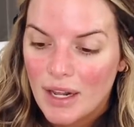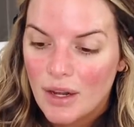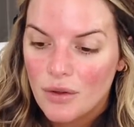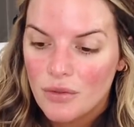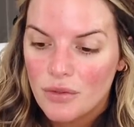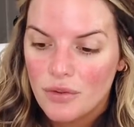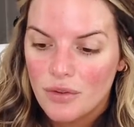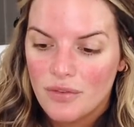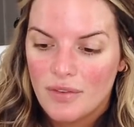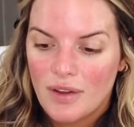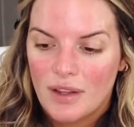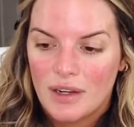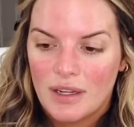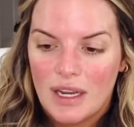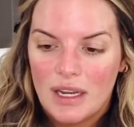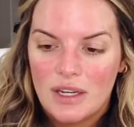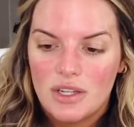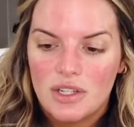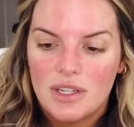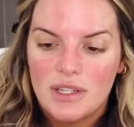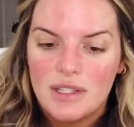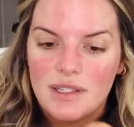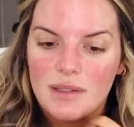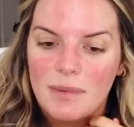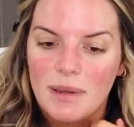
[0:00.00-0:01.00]
I go through
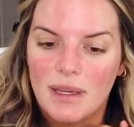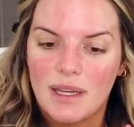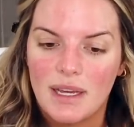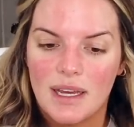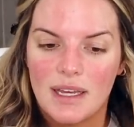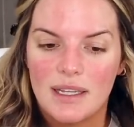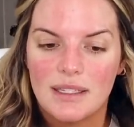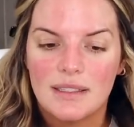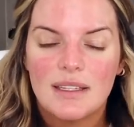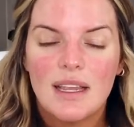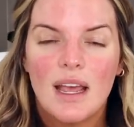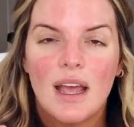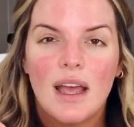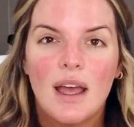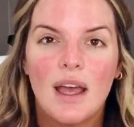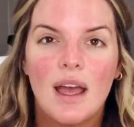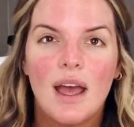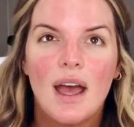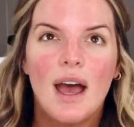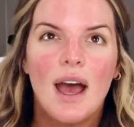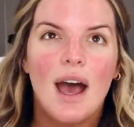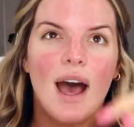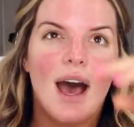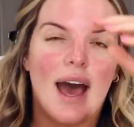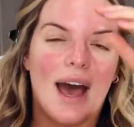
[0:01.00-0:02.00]
foundations because
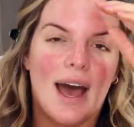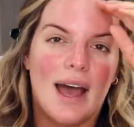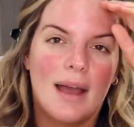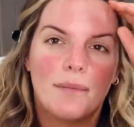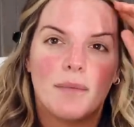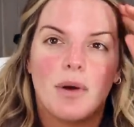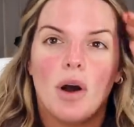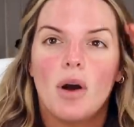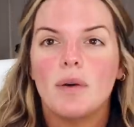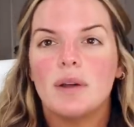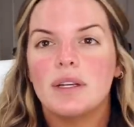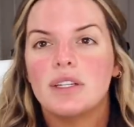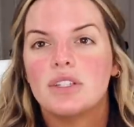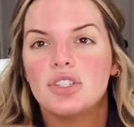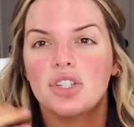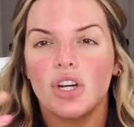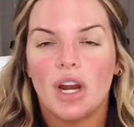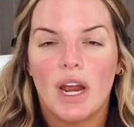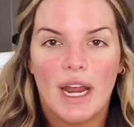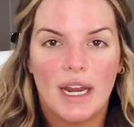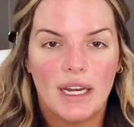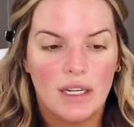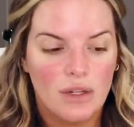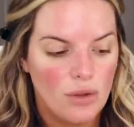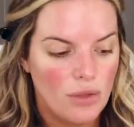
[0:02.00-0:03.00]
I'm always
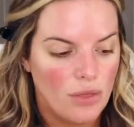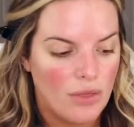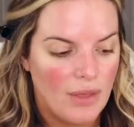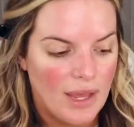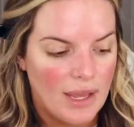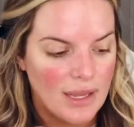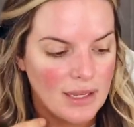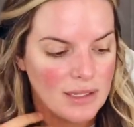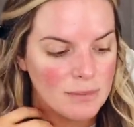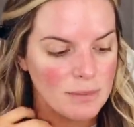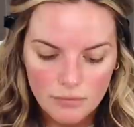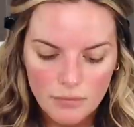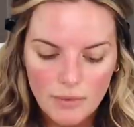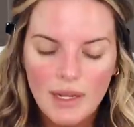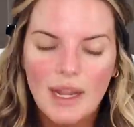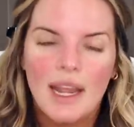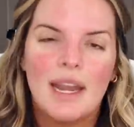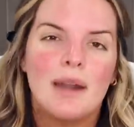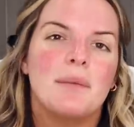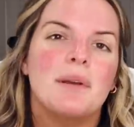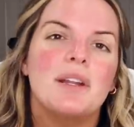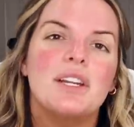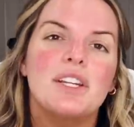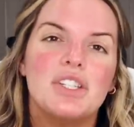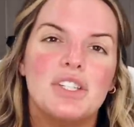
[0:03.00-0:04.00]
trying new things and
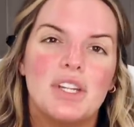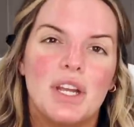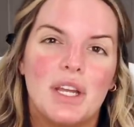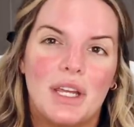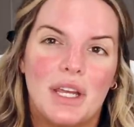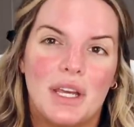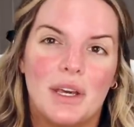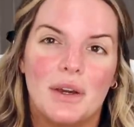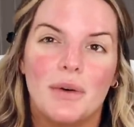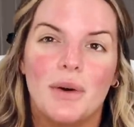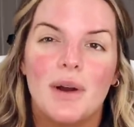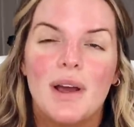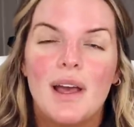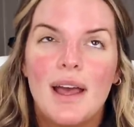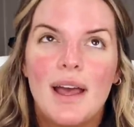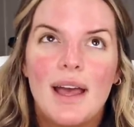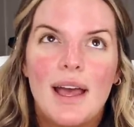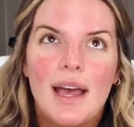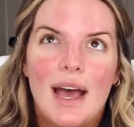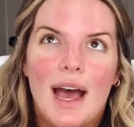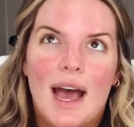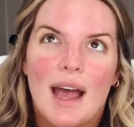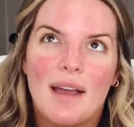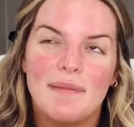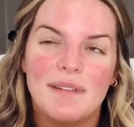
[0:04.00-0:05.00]
I'm going to show you
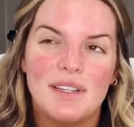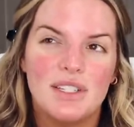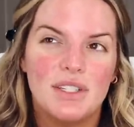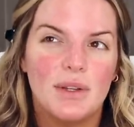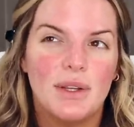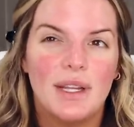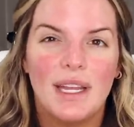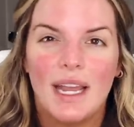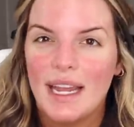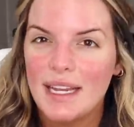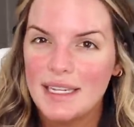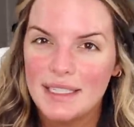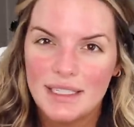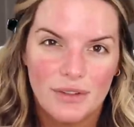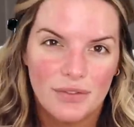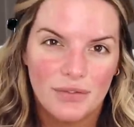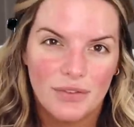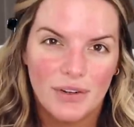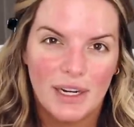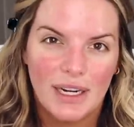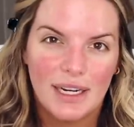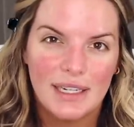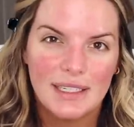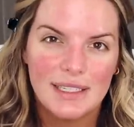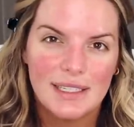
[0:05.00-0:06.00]
I've been doing a
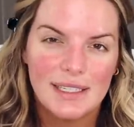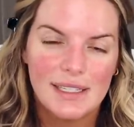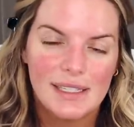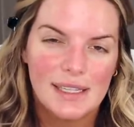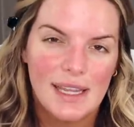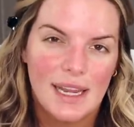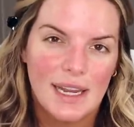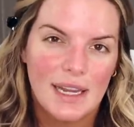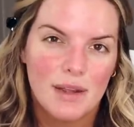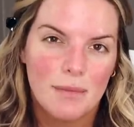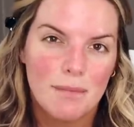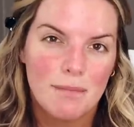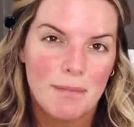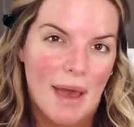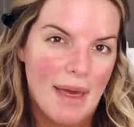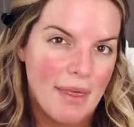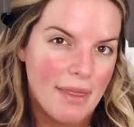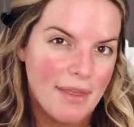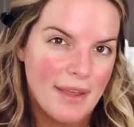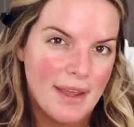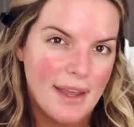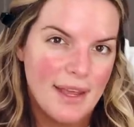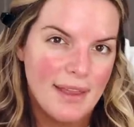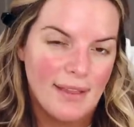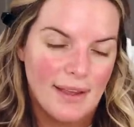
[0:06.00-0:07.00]
different like
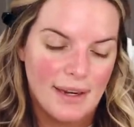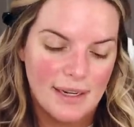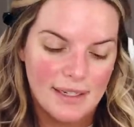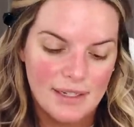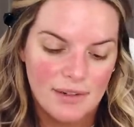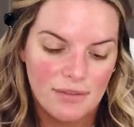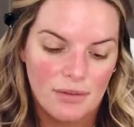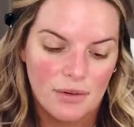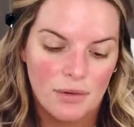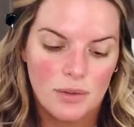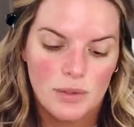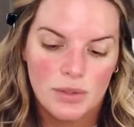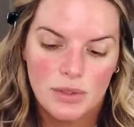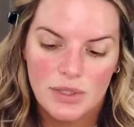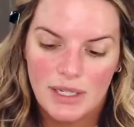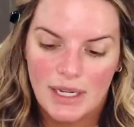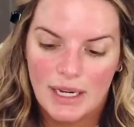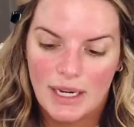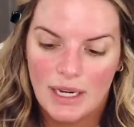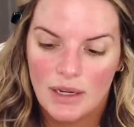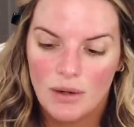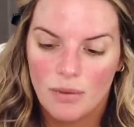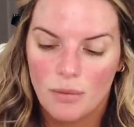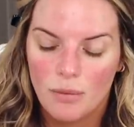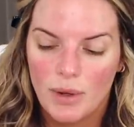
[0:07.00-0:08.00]
method like a different
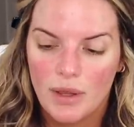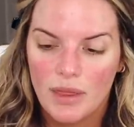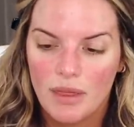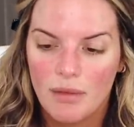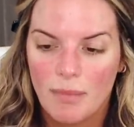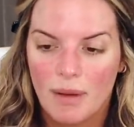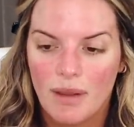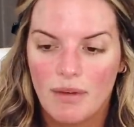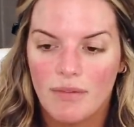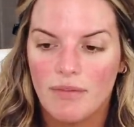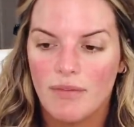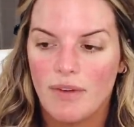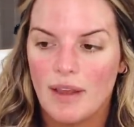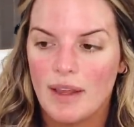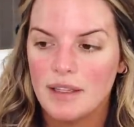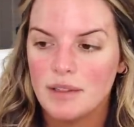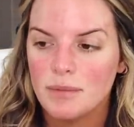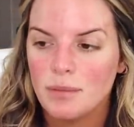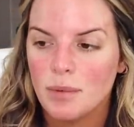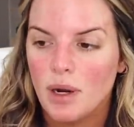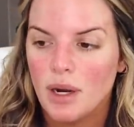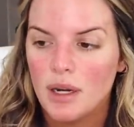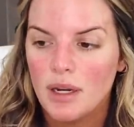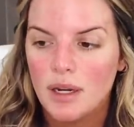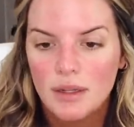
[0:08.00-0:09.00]
routine with my face
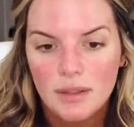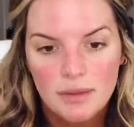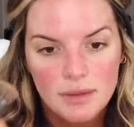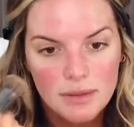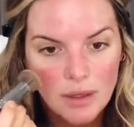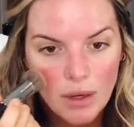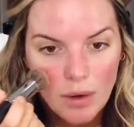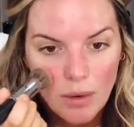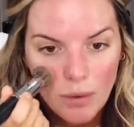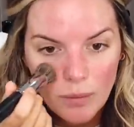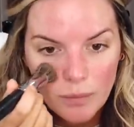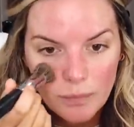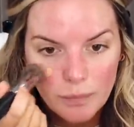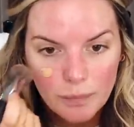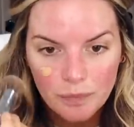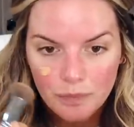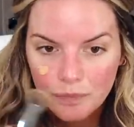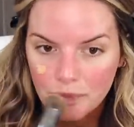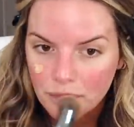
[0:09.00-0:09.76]
products so